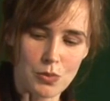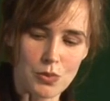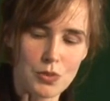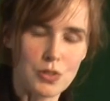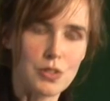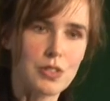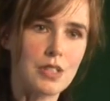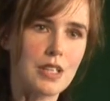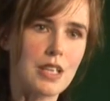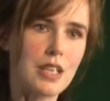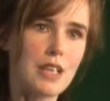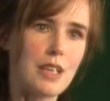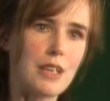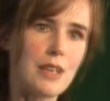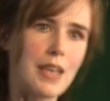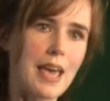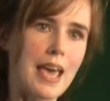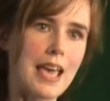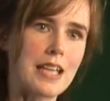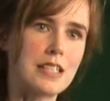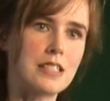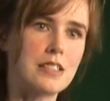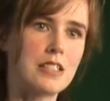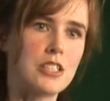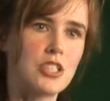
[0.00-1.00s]
was the
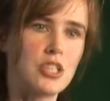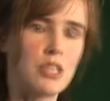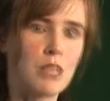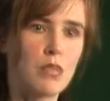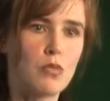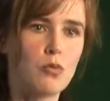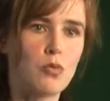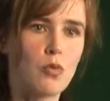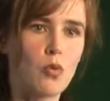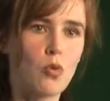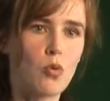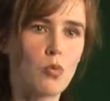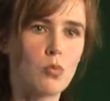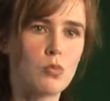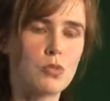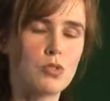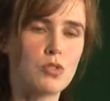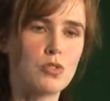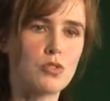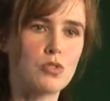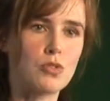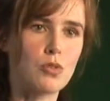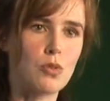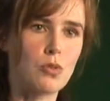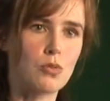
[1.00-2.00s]
act that she performed
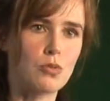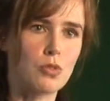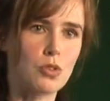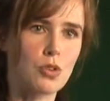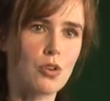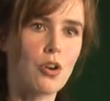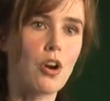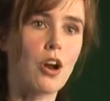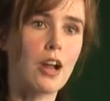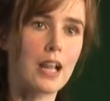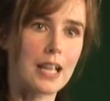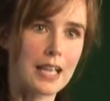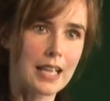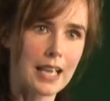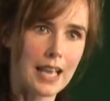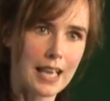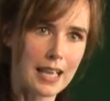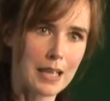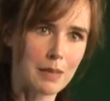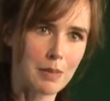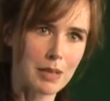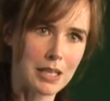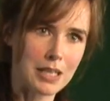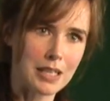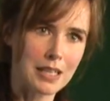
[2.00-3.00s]
the song The Crying
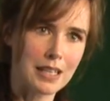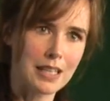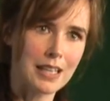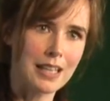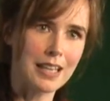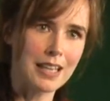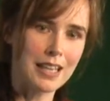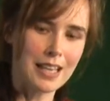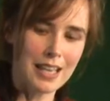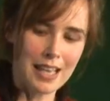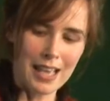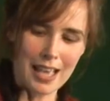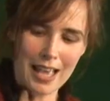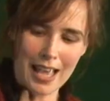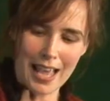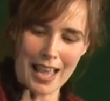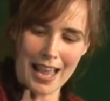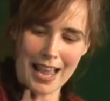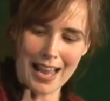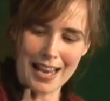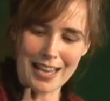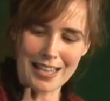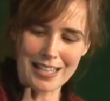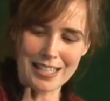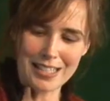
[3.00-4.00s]
Game in.
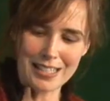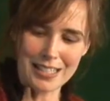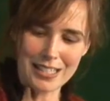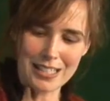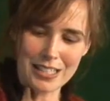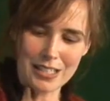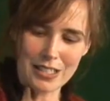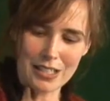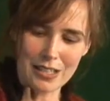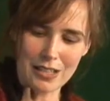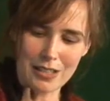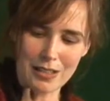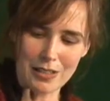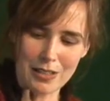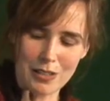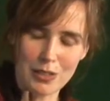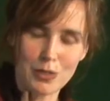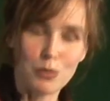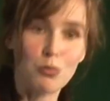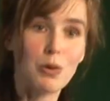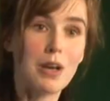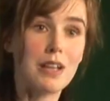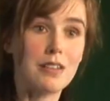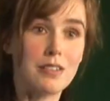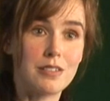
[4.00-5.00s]
And
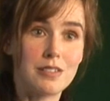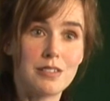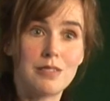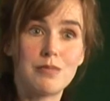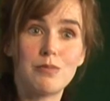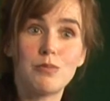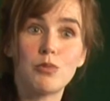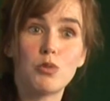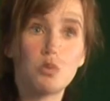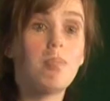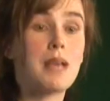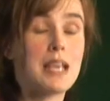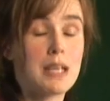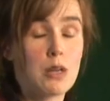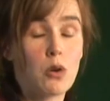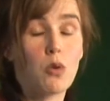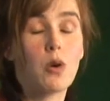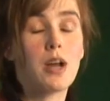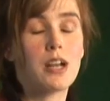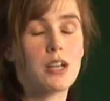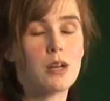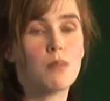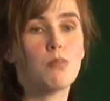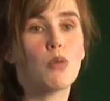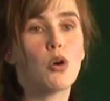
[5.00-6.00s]
as well as being
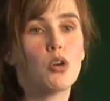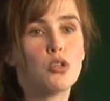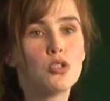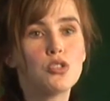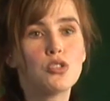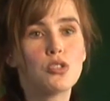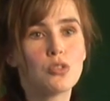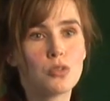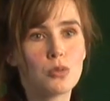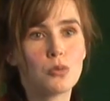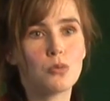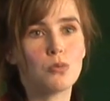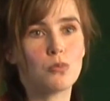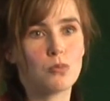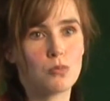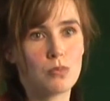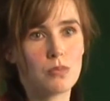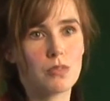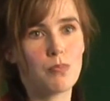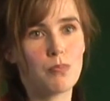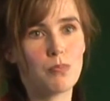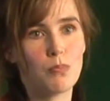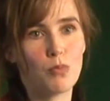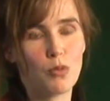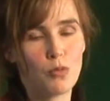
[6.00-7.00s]
quite an emotional
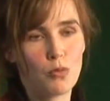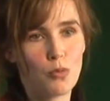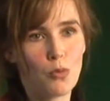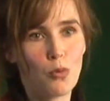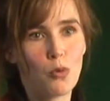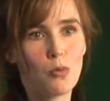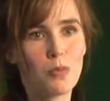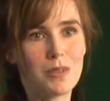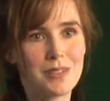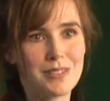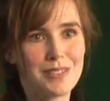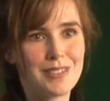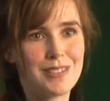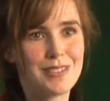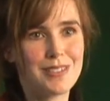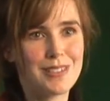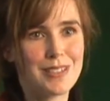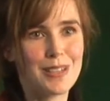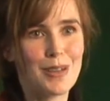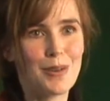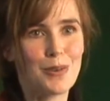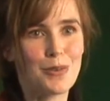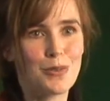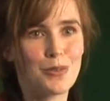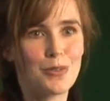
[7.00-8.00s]
performance
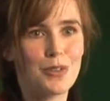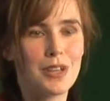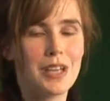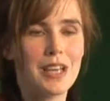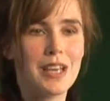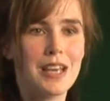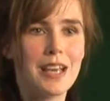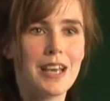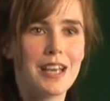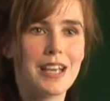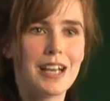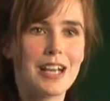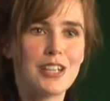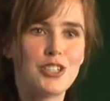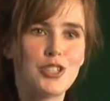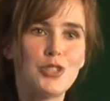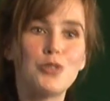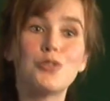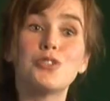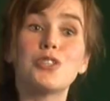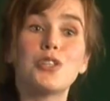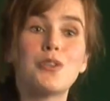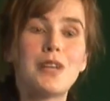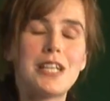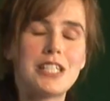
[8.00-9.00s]
itself, she
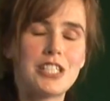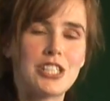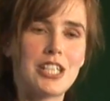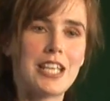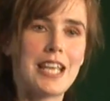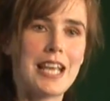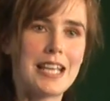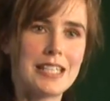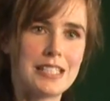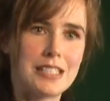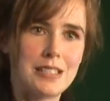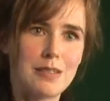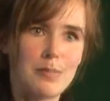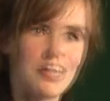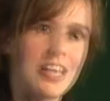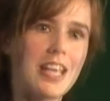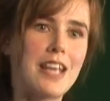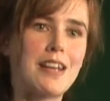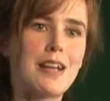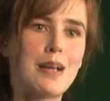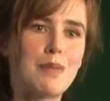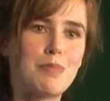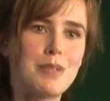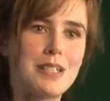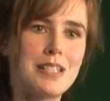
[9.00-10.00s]
also actually had to
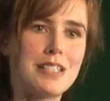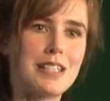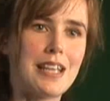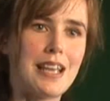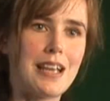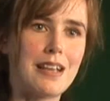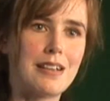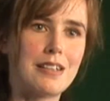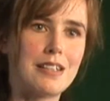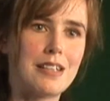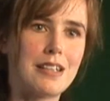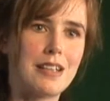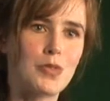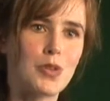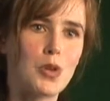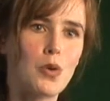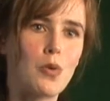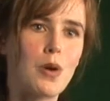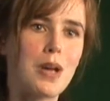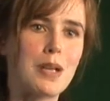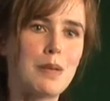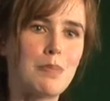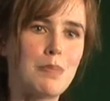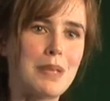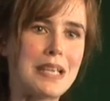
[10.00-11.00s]
get up and down
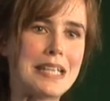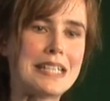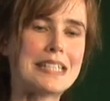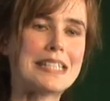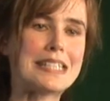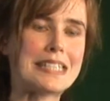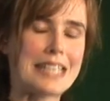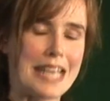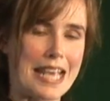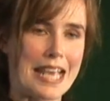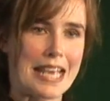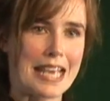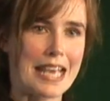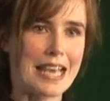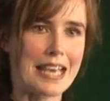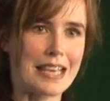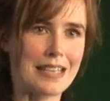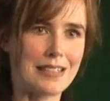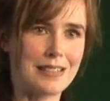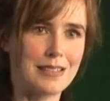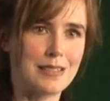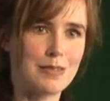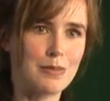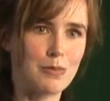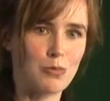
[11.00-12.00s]
quite a big
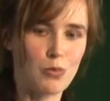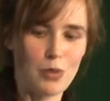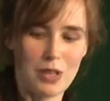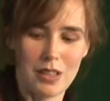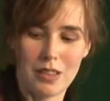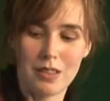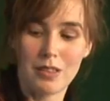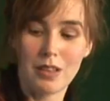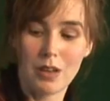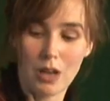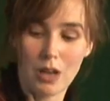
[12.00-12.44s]
staircase with